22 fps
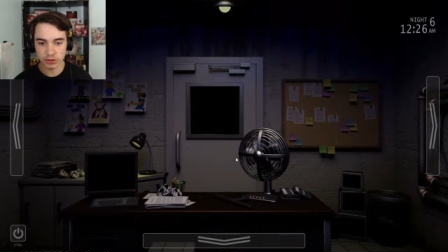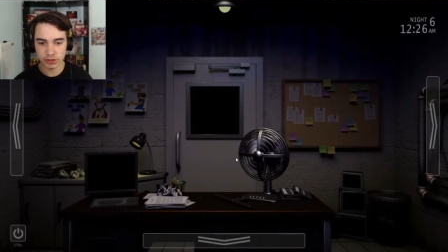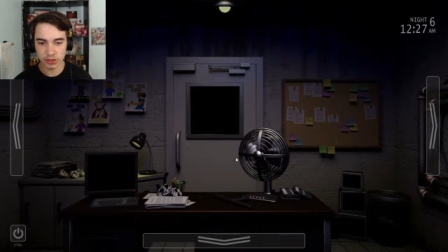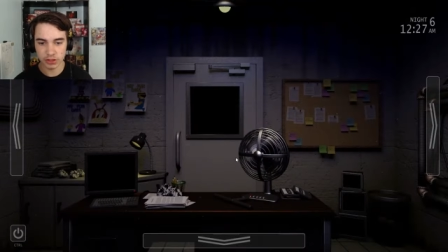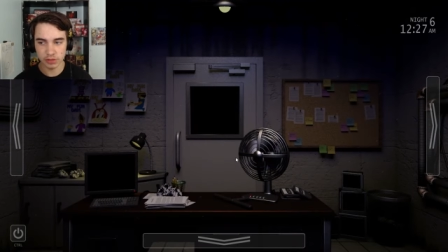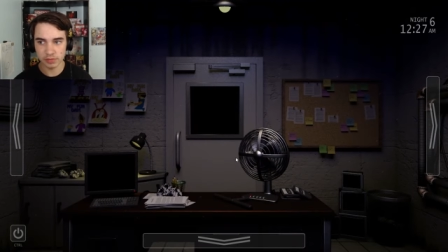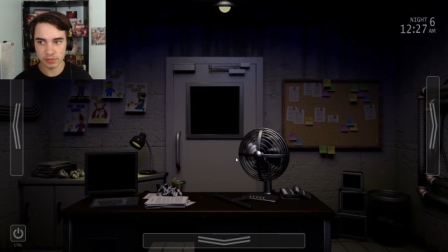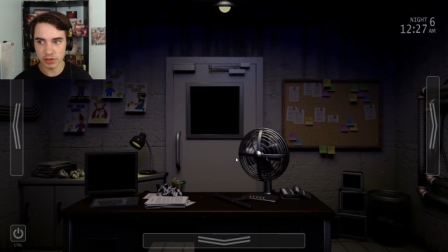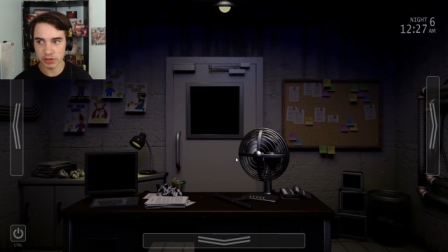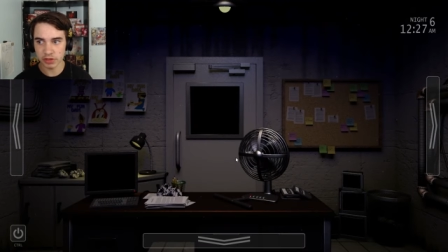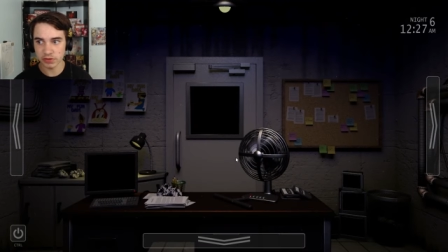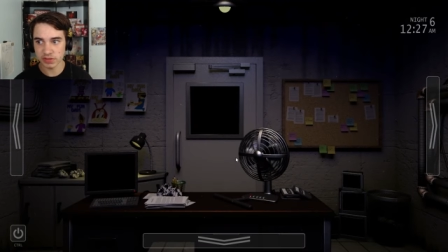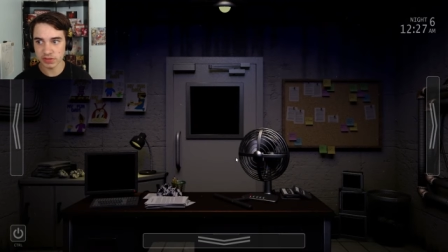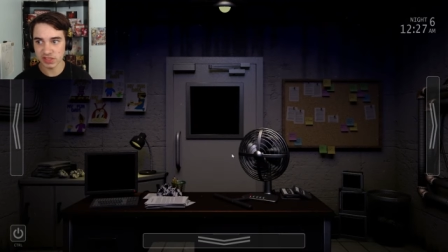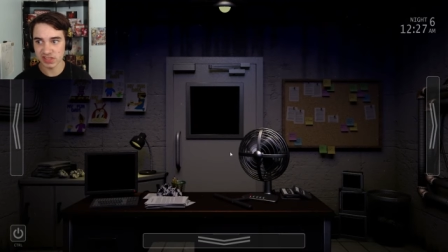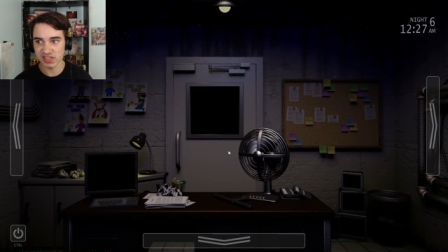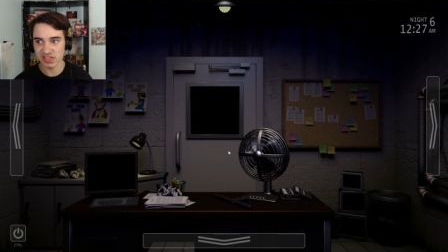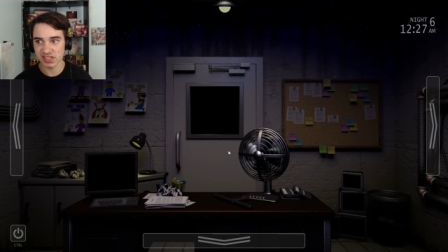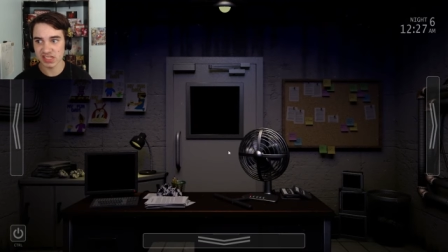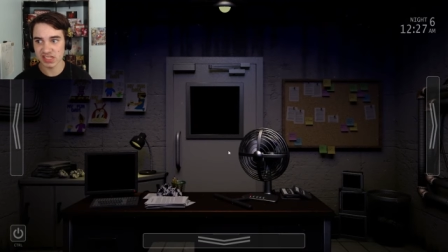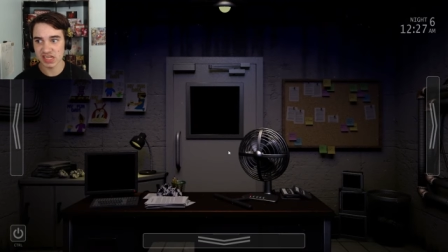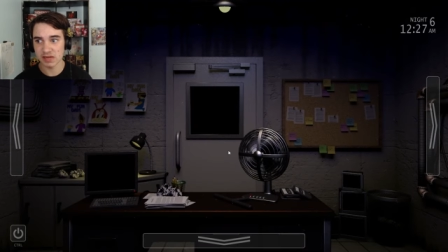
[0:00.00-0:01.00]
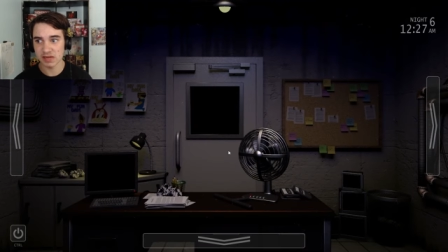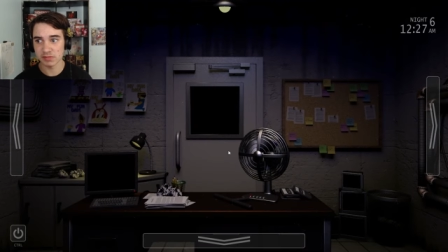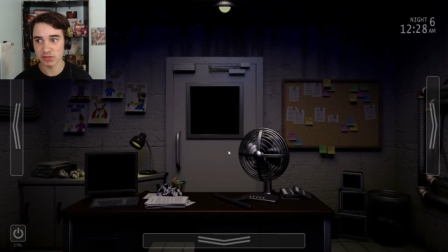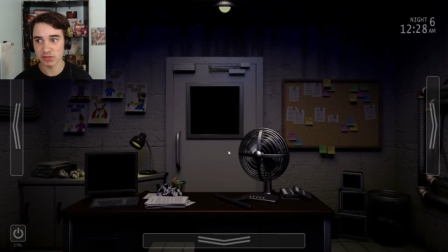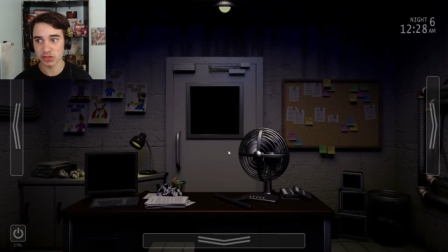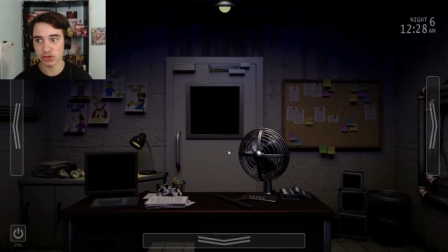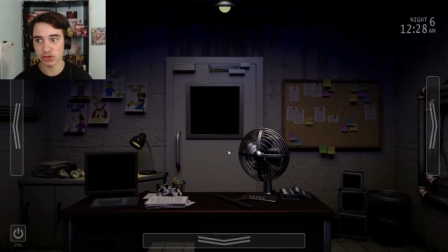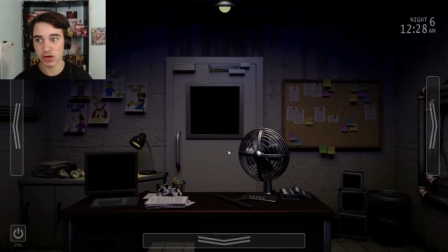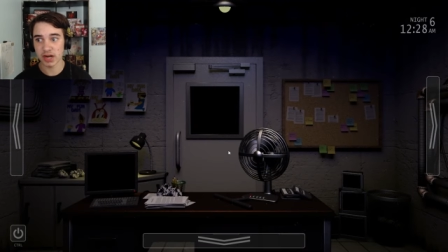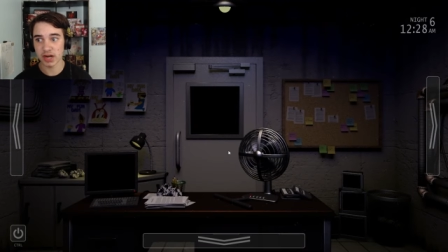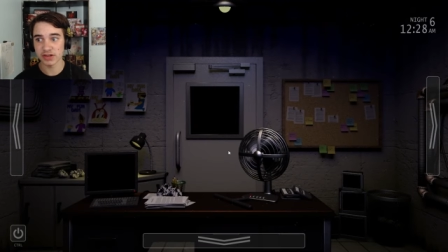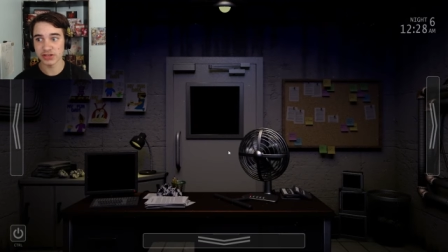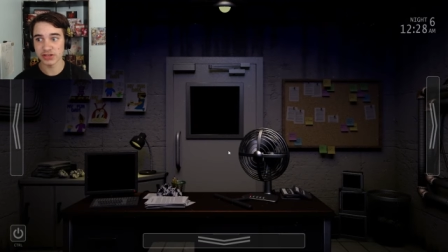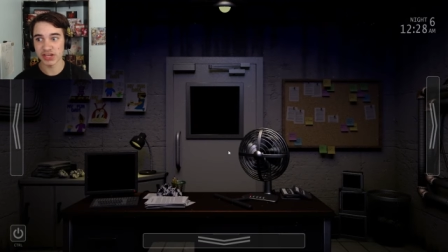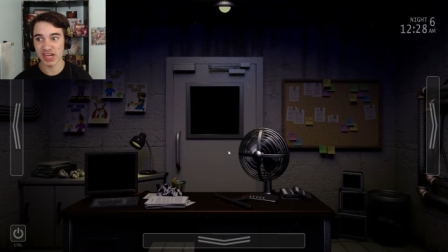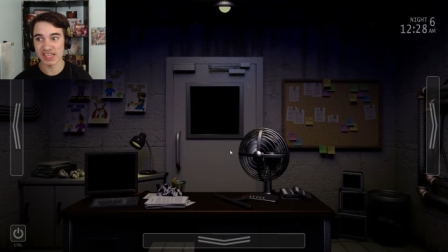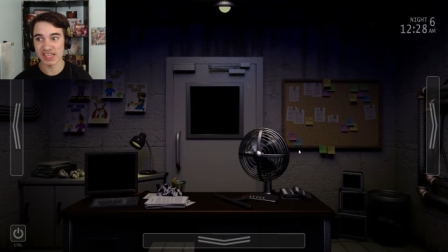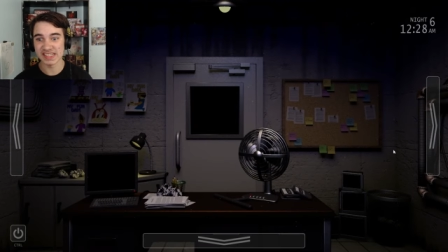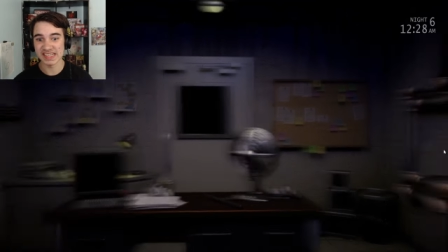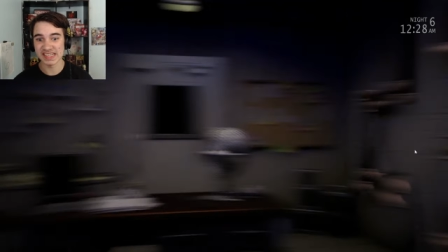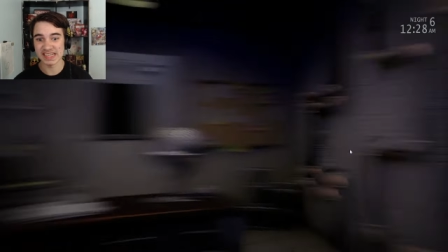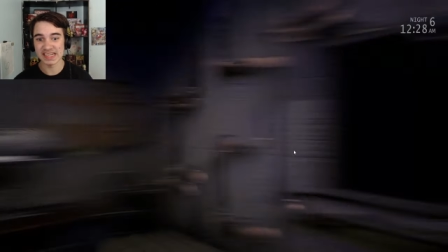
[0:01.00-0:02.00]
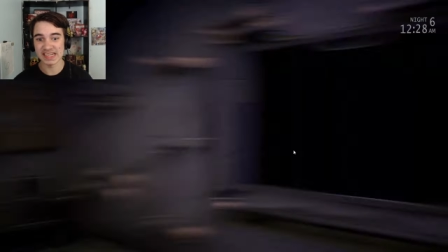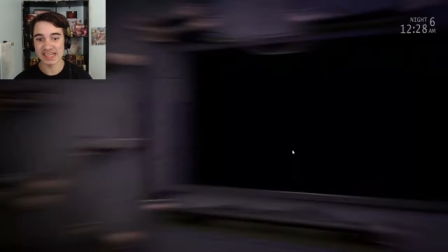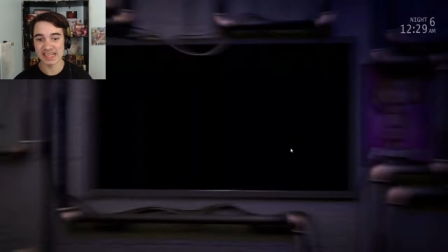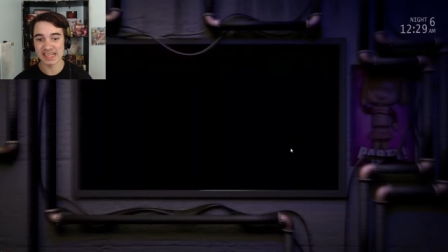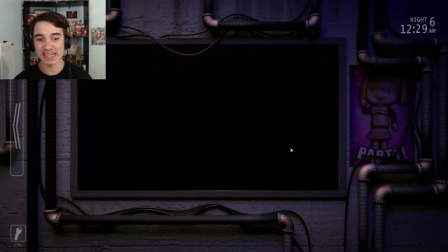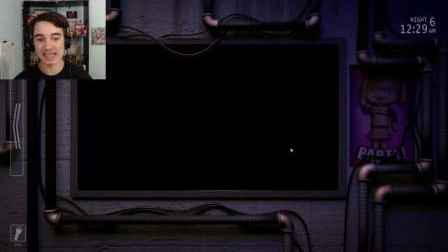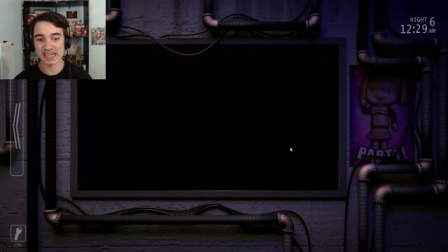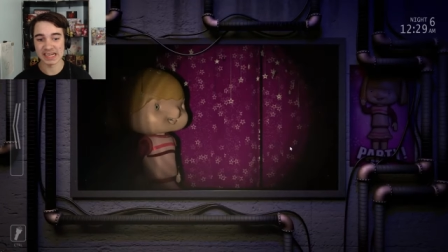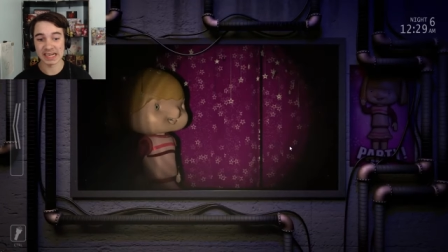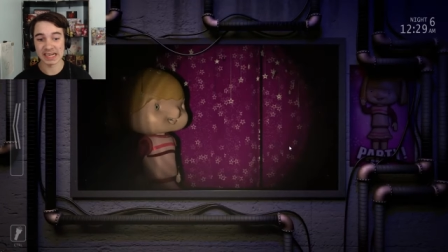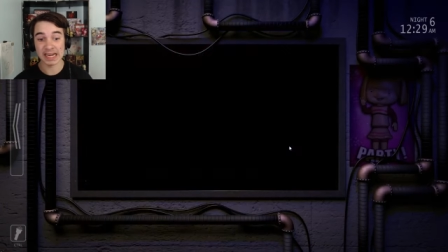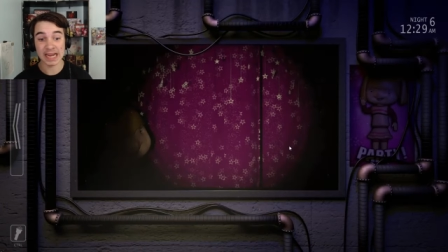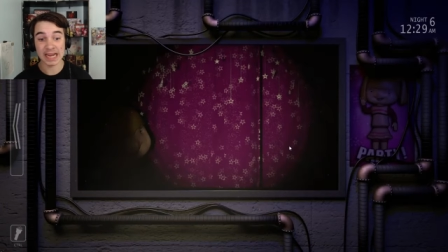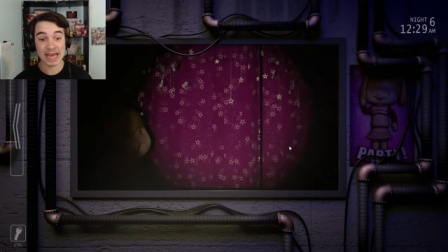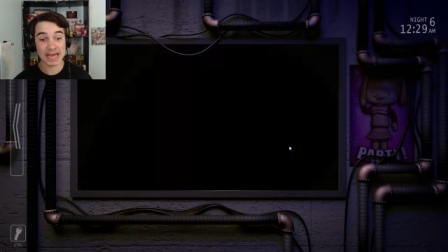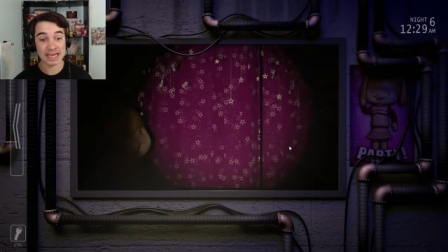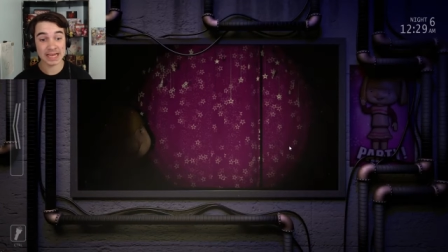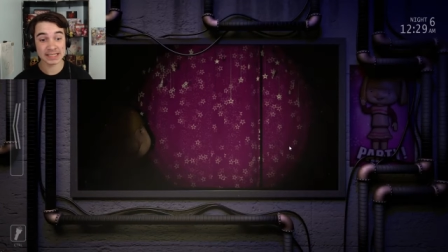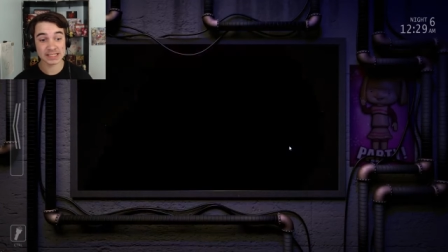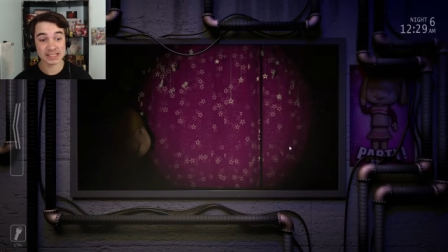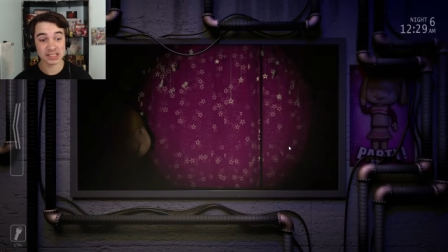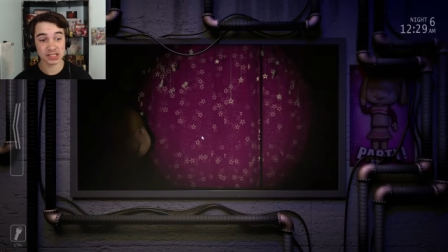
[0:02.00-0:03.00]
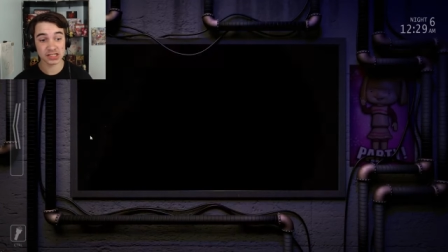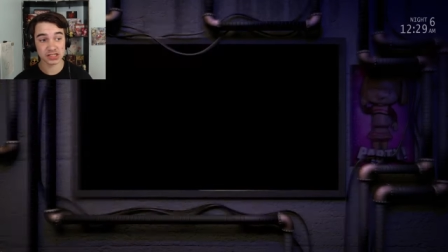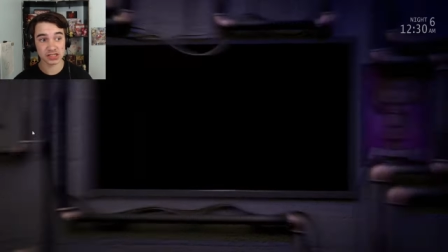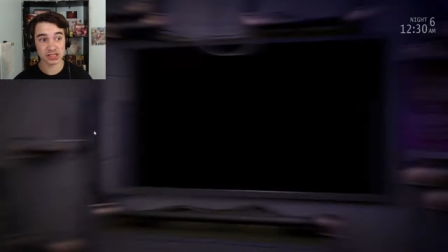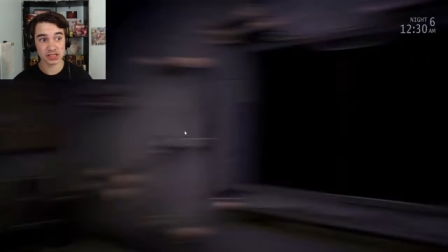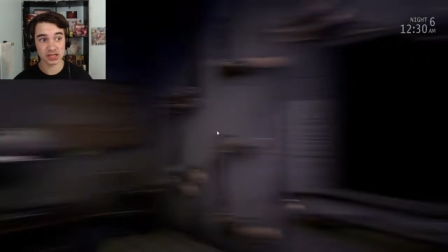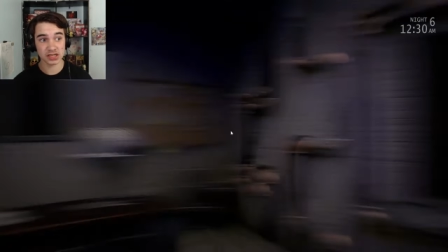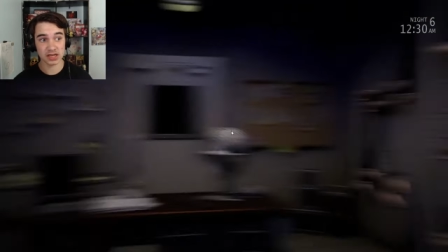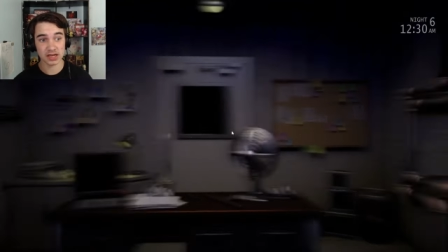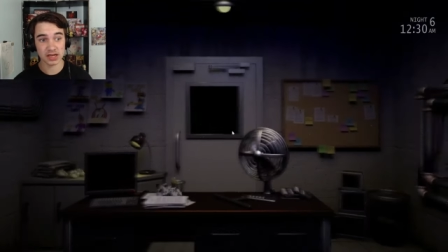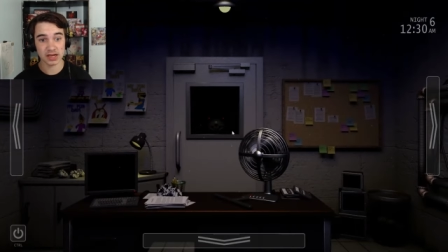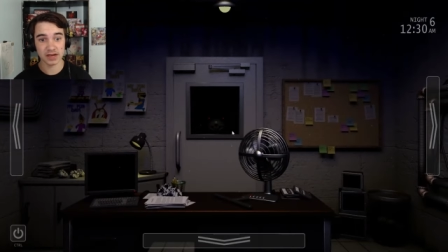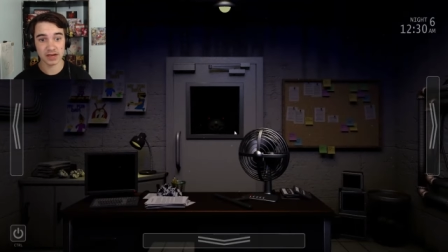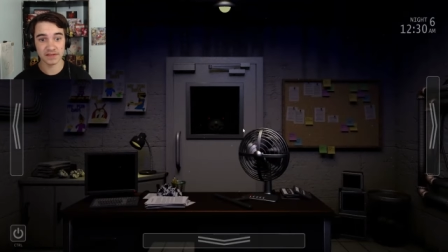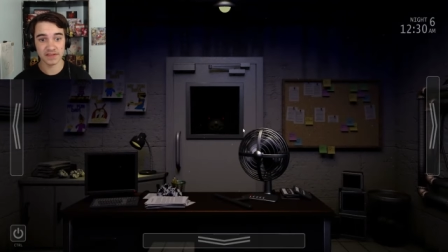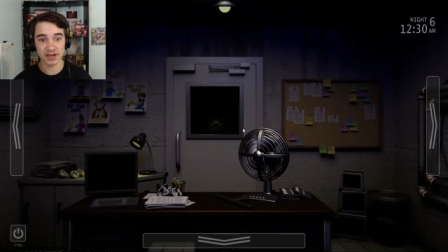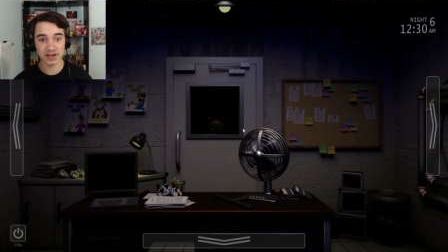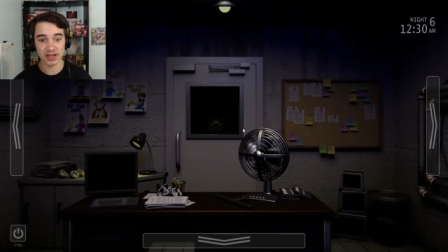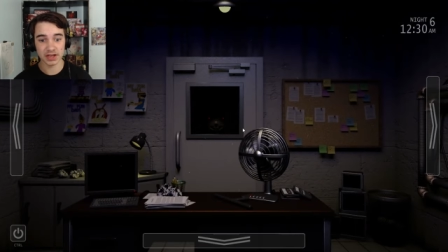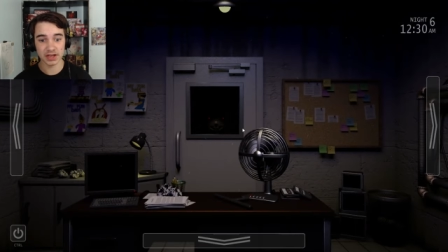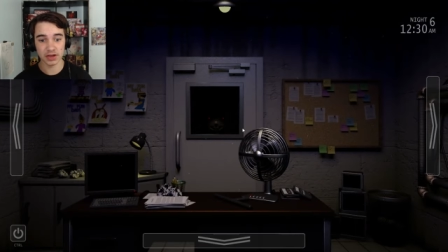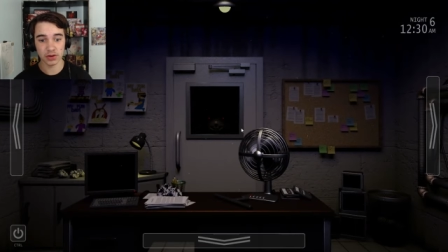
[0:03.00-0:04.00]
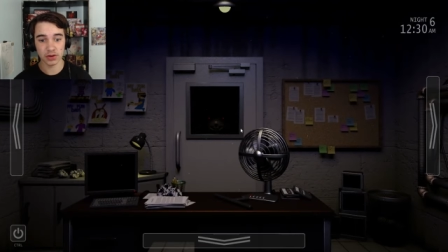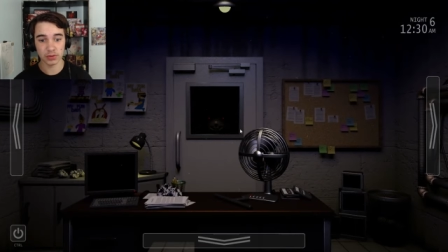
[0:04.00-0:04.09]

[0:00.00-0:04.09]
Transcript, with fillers: going to be using the same strategy I did in last uh, video,